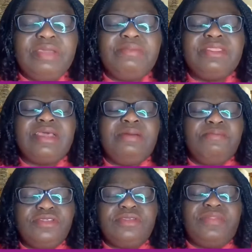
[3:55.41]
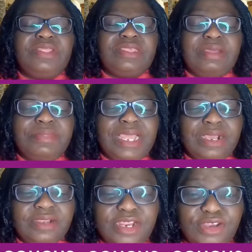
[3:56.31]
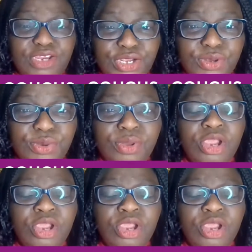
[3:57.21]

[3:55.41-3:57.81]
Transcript: is that most of the time they're actually due